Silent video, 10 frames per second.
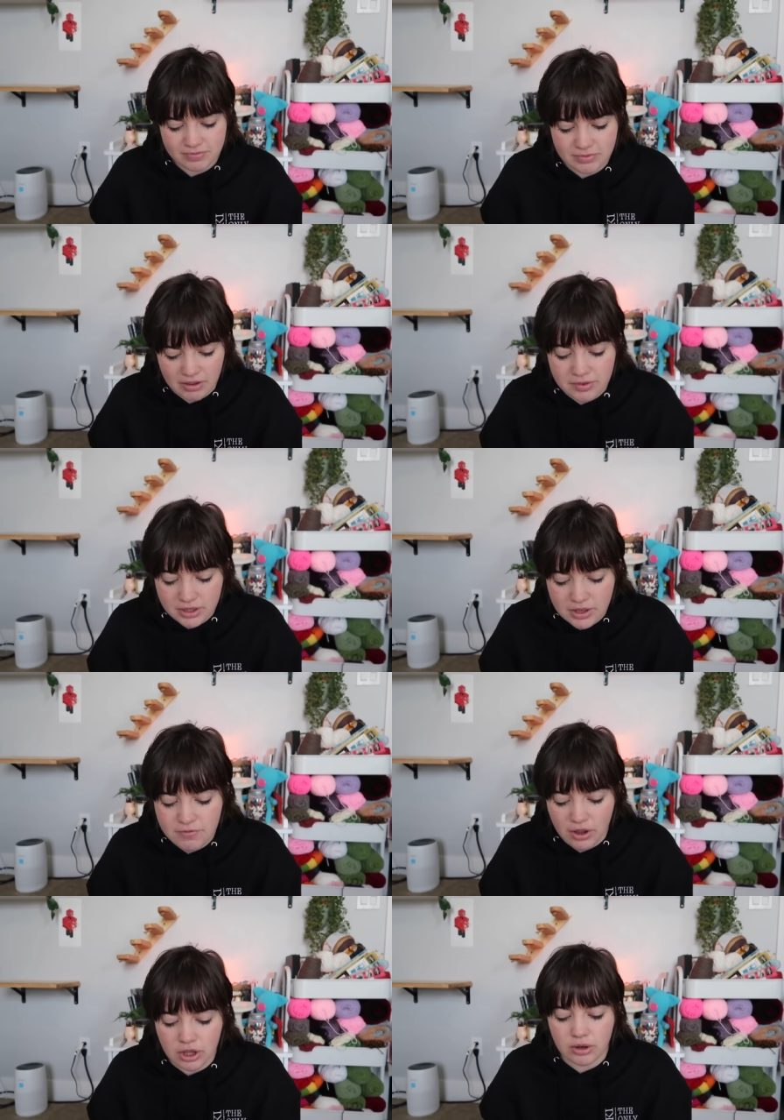Definitely
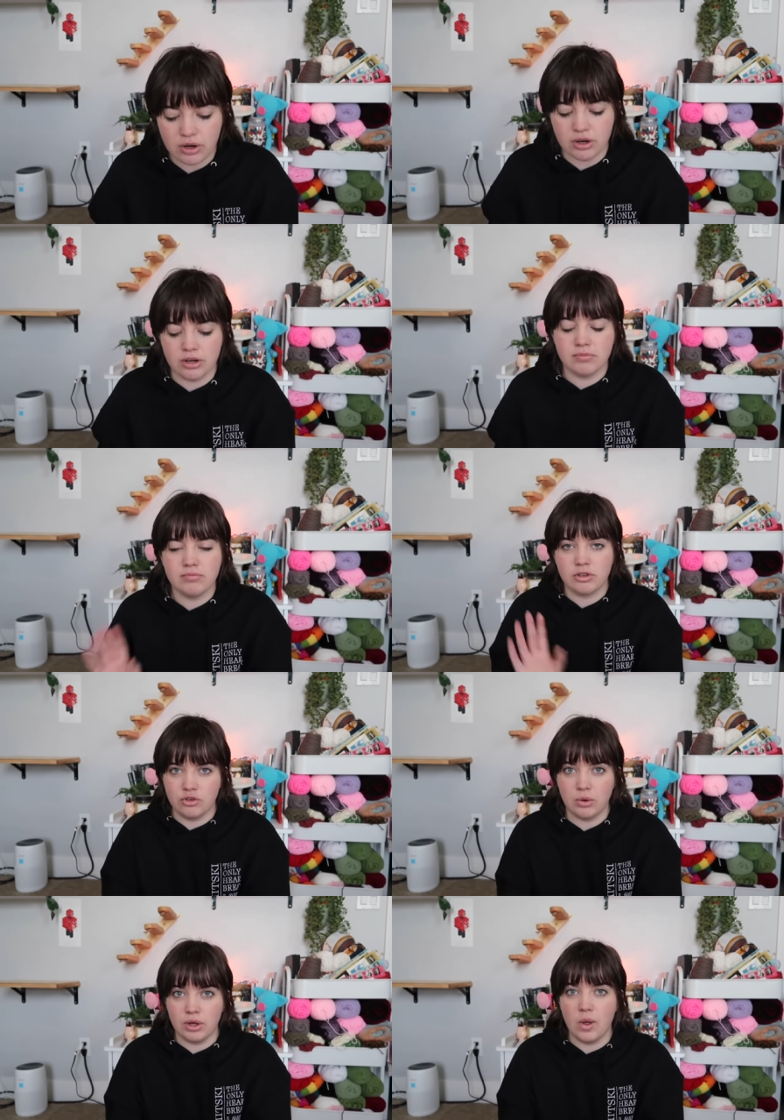follow her
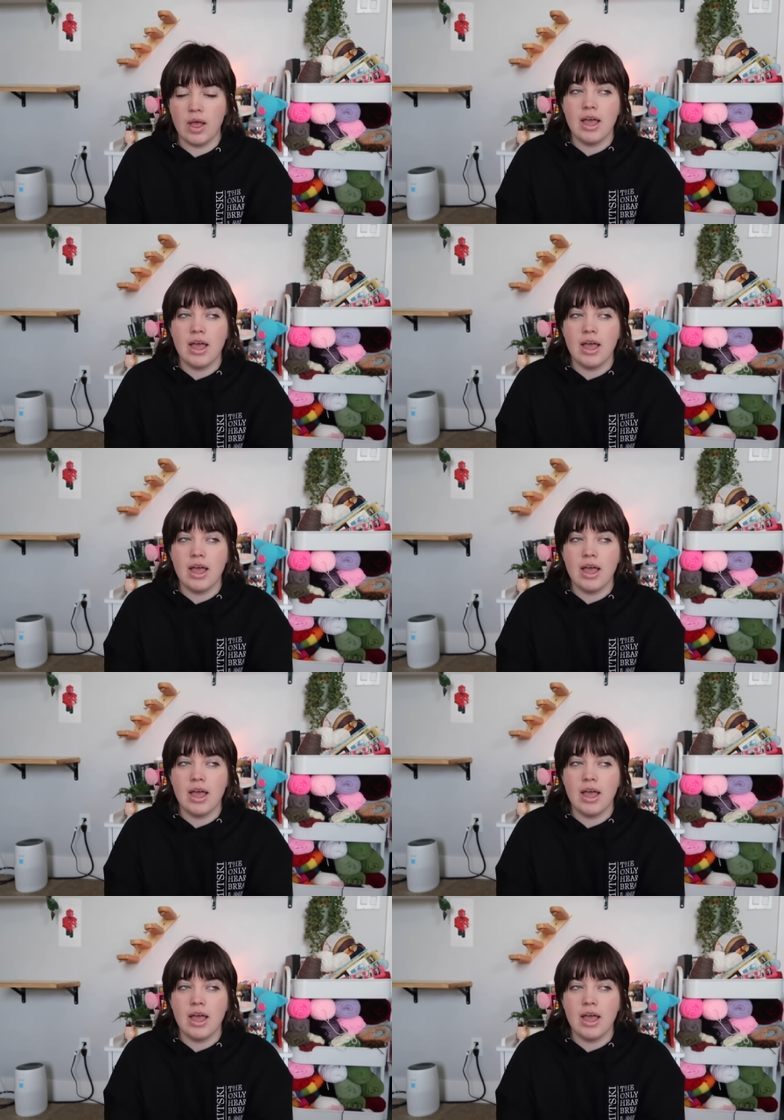tutorial.